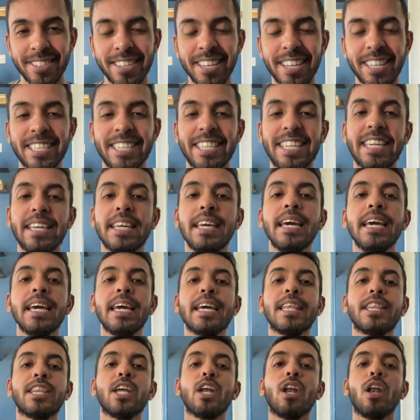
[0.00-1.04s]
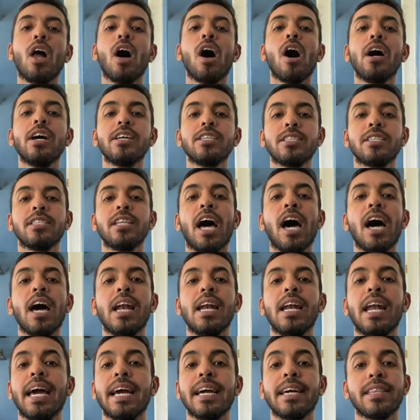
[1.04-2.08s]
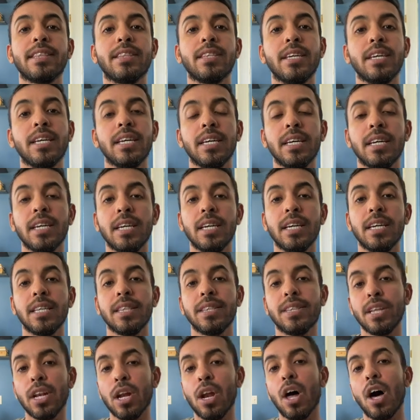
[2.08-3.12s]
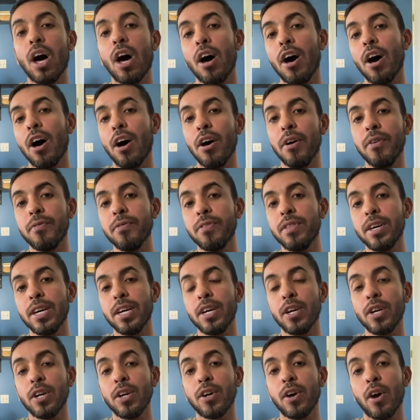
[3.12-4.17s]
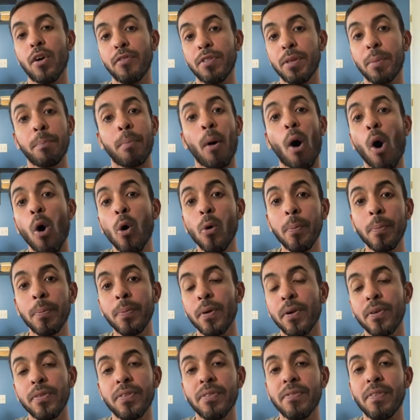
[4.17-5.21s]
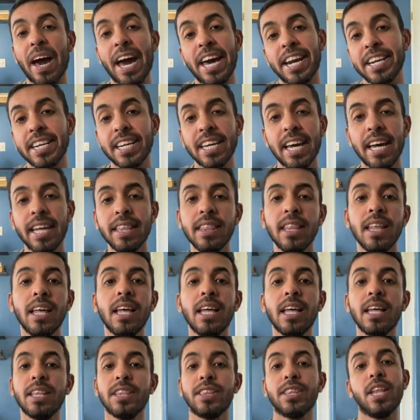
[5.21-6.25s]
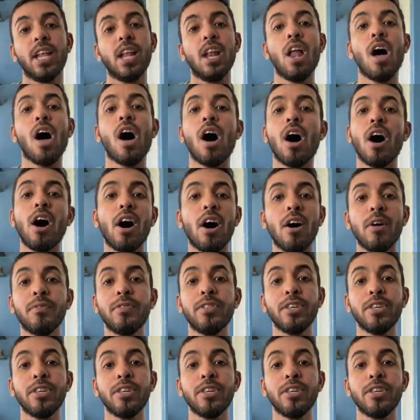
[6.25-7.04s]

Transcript: See, the law is not like the law of the Pope or the Vatican, the law of